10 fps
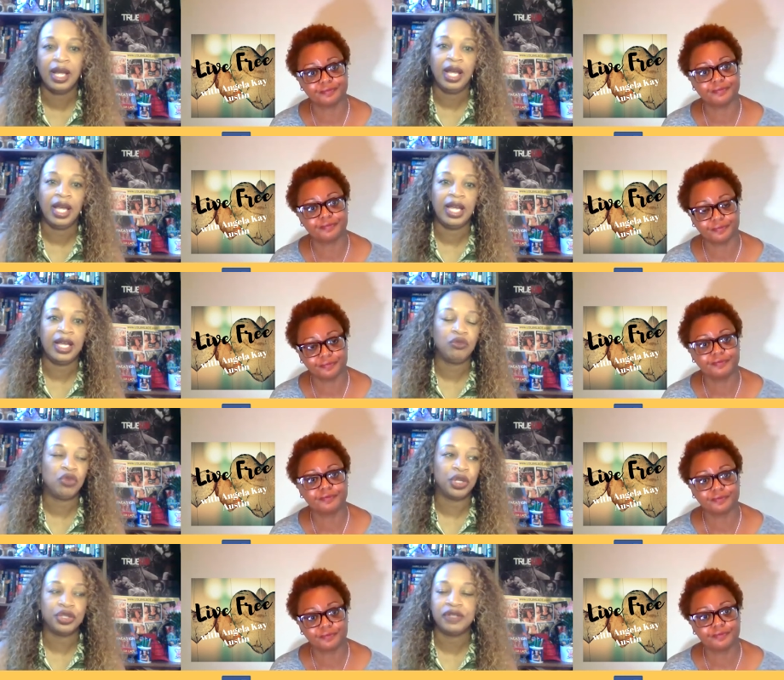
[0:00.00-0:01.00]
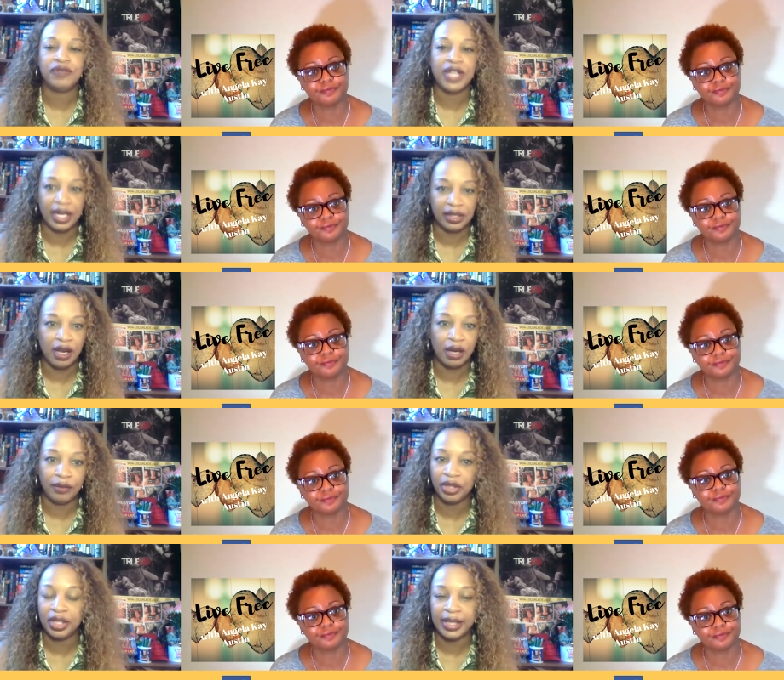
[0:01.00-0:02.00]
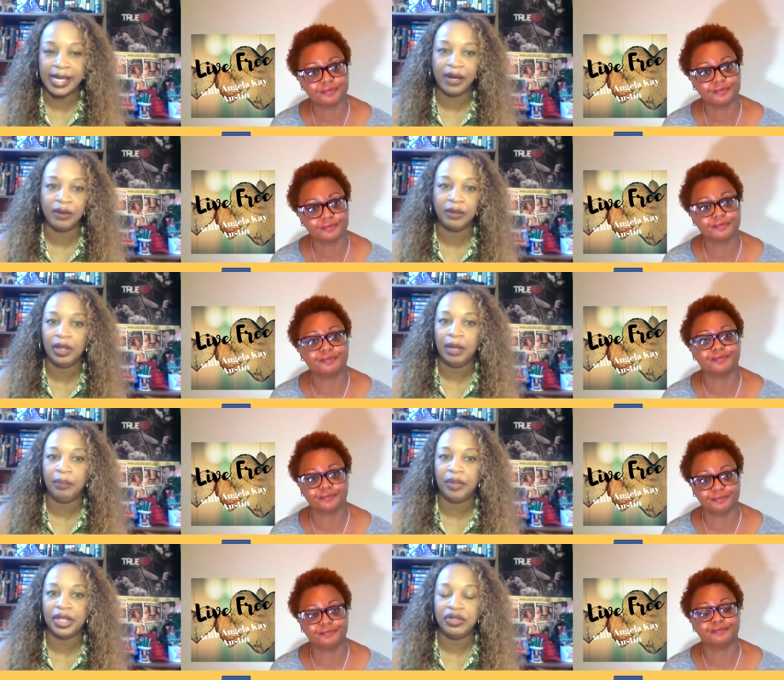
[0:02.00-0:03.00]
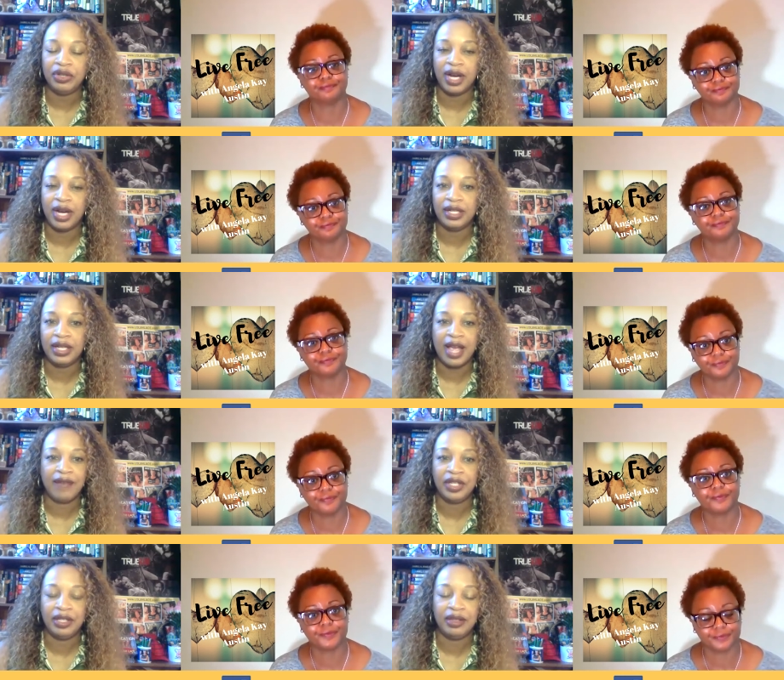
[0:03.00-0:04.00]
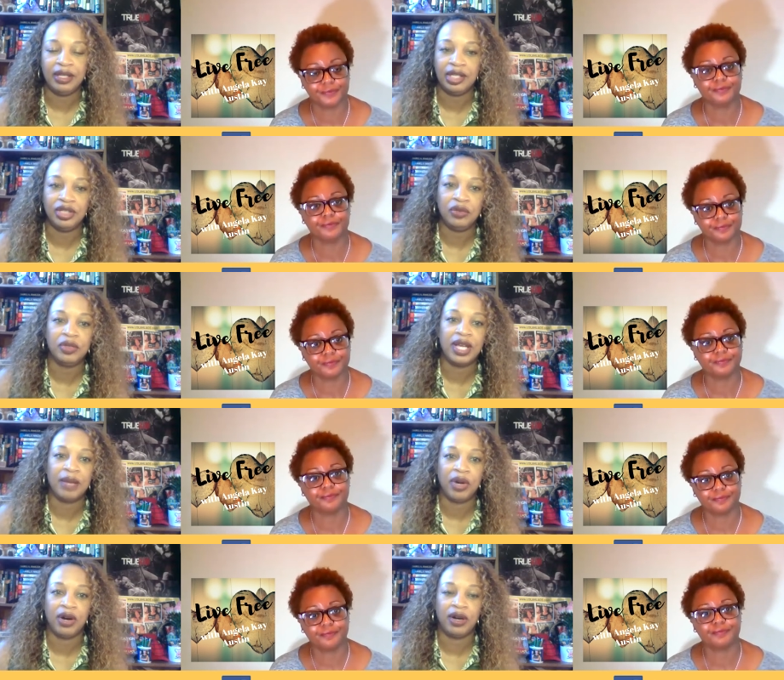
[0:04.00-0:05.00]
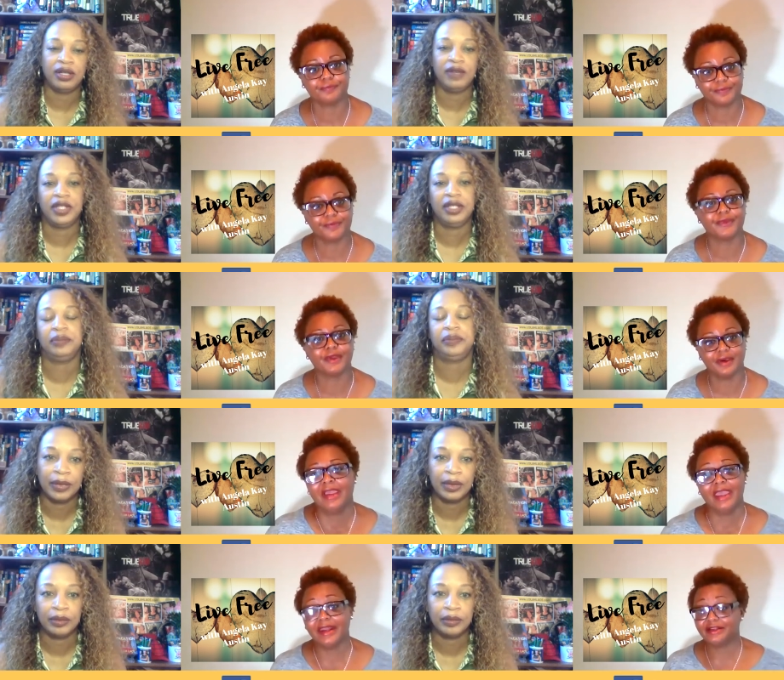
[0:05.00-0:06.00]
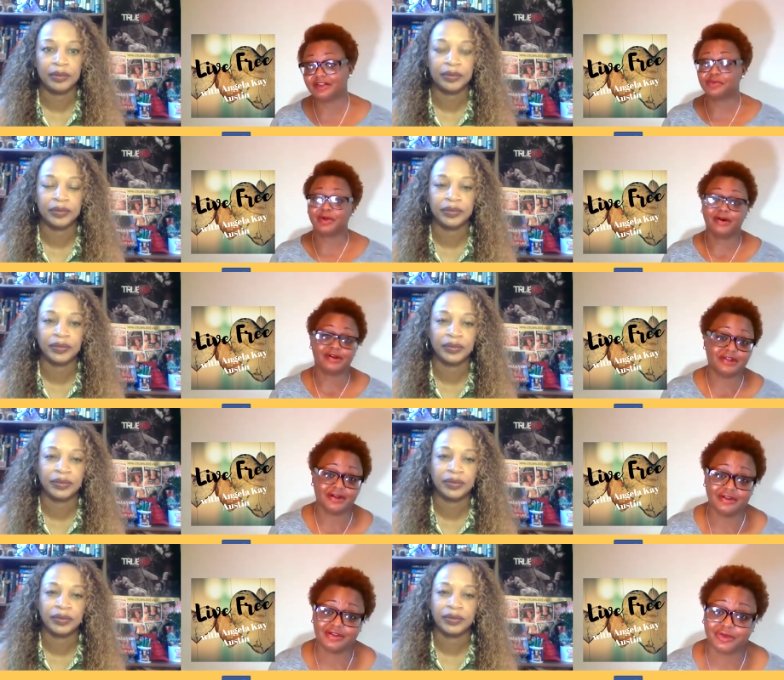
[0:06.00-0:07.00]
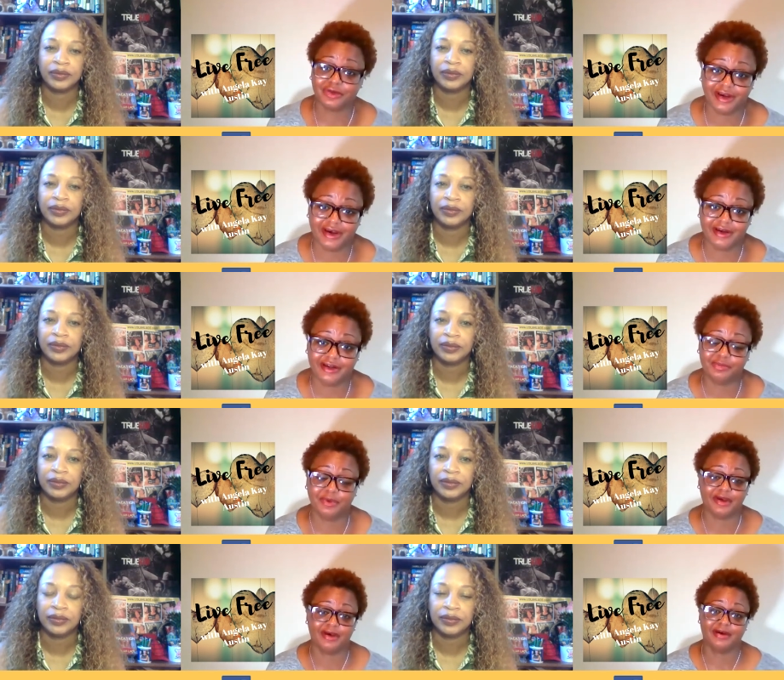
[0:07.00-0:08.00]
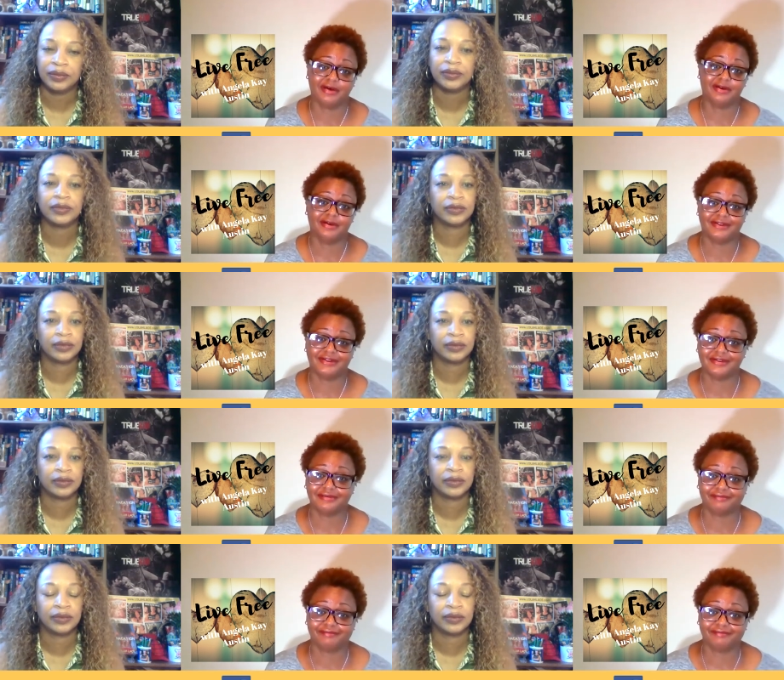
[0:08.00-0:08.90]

Speaker 1: and words of dialogue were cut out but you know i didn't have anything to do with that part of it
Speaker 2: and i just wanted her to tell that story guys because